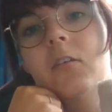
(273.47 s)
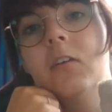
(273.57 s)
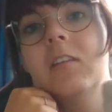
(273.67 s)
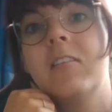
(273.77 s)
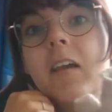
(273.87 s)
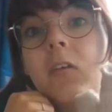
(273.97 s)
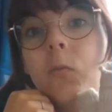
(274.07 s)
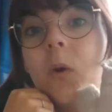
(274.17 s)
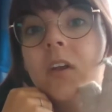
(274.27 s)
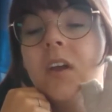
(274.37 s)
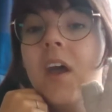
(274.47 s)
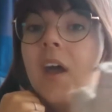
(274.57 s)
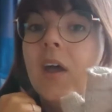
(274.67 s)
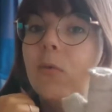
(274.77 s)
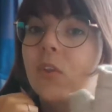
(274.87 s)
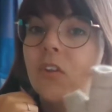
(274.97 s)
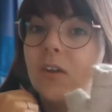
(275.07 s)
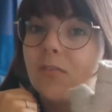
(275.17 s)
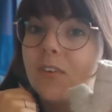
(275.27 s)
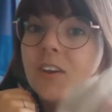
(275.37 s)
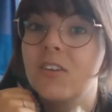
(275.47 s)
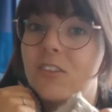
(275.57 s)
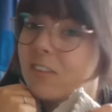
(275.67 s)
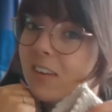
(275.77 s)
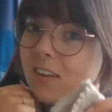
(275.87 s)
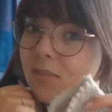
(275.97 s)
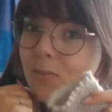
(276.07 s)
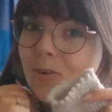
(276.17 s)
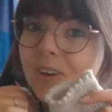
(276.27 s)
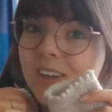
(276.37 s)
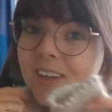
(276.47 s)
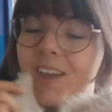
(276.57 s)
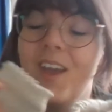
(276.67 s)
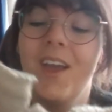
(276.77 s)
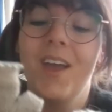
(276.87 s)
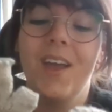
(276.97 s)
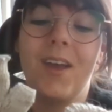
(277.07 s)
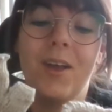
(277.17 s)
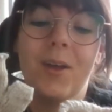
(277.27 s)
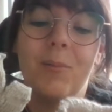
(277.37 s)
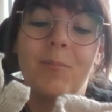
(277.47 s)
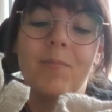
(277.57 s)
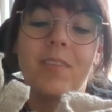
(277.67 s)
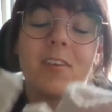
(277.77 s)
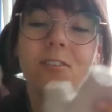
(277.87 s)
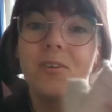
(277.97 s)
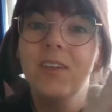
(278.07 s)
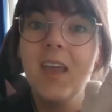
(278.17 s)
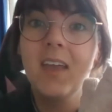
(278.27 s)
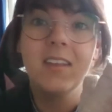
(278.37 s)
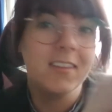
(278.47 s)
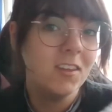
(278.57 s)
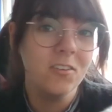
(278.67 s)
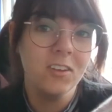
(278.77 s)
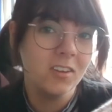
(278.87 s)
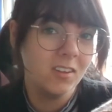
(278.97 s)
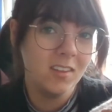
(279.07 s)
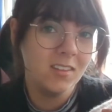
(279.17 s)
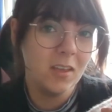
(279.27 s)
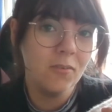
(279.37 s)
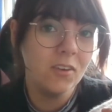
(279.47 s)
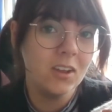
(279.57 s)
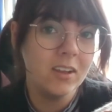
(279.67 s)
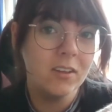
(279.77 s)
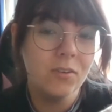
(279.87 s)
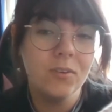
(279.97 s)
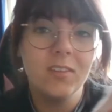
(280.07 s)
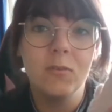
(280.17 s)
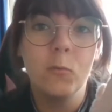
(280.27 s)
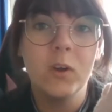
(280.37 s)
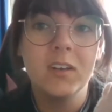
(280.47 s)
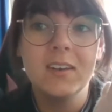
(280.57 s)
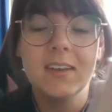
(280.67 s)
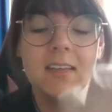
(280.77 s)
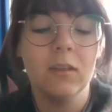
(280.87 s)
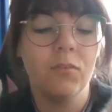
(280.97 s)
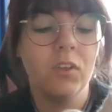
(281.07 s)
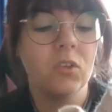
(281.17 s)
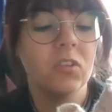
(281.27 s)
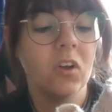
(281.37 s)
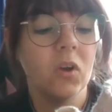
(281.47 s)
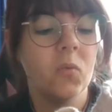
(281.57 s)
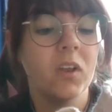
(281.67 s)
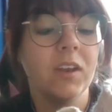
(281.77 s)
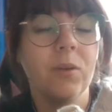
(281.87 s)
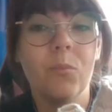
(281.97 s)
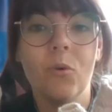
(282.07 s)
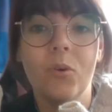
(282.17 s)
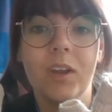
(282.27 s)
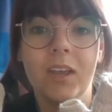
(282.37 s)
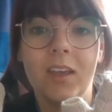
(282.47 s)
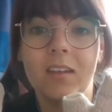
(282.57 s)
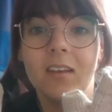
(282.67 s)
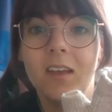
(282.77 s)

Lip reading: on the second one, which I finished this morning. So yeah, you could definitely do it in one day if you start one in the morning, and